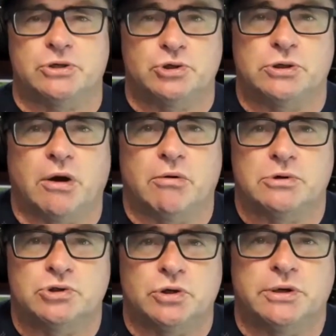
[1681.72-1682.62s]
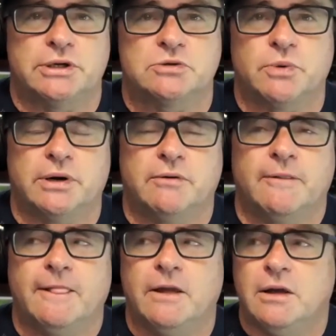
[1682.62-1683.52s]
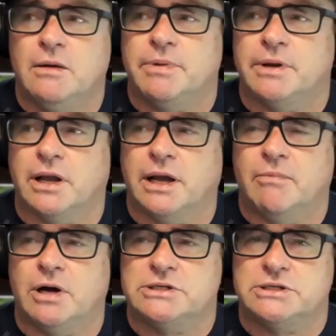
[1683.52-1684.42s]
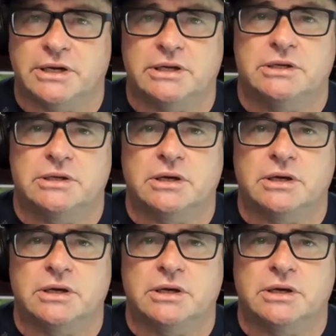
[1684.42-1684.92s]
you should go on a journey as well. But I studied